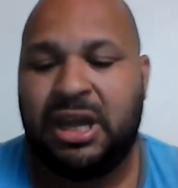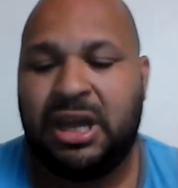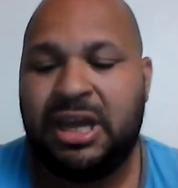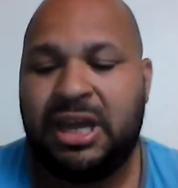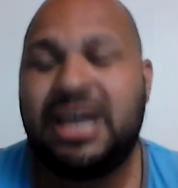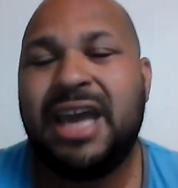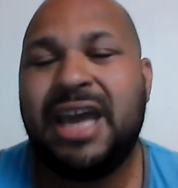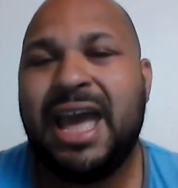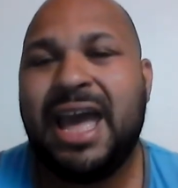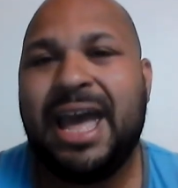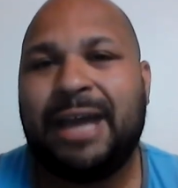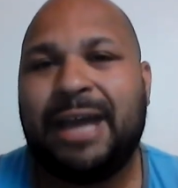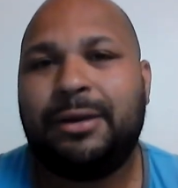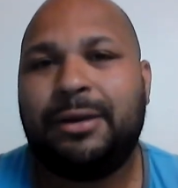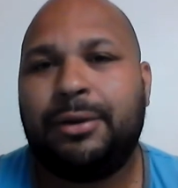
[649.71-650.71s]
he
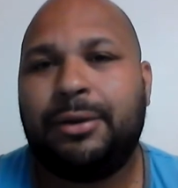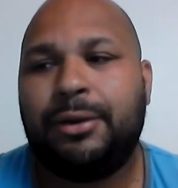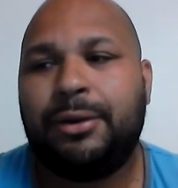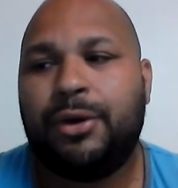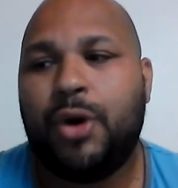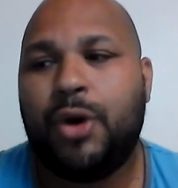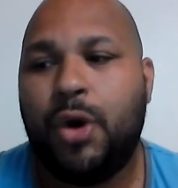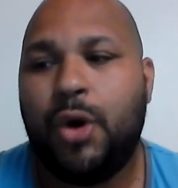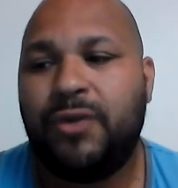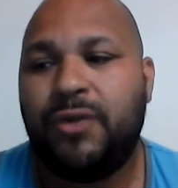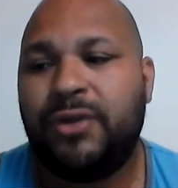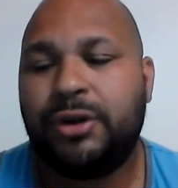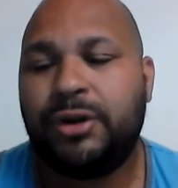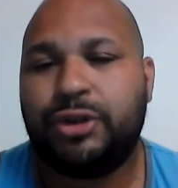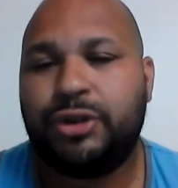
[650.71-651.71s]
had
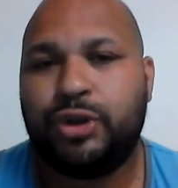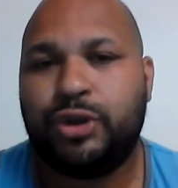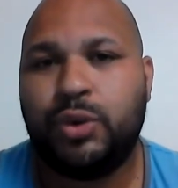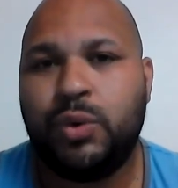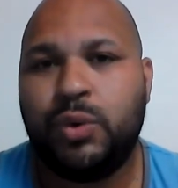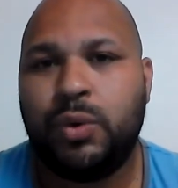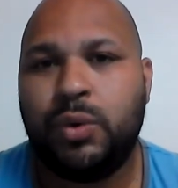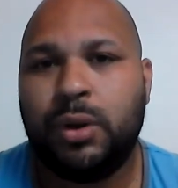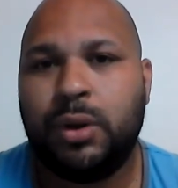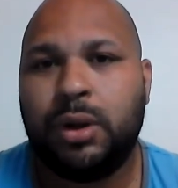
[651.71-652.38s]
over 2